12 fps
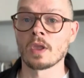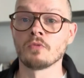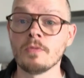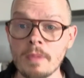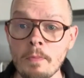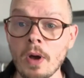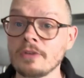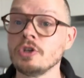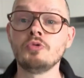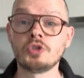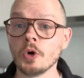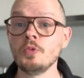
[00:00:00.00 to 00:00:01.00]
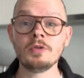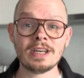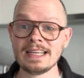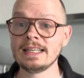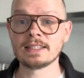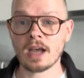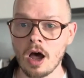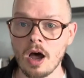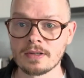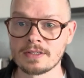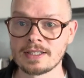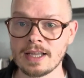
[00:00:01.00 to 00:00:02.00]
Remember, you don't need to
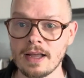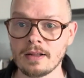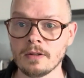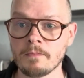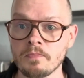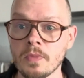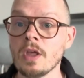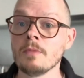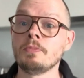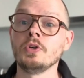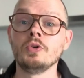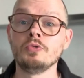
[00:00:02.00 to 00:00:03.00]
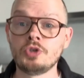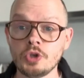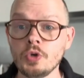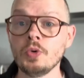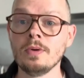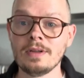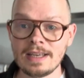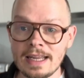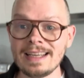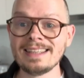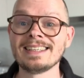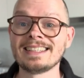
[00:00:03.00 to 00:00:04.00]
hard sell, but you do
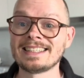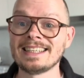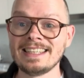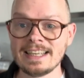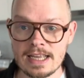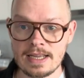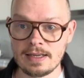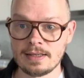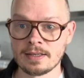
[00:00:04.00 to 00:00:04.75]
need to lead.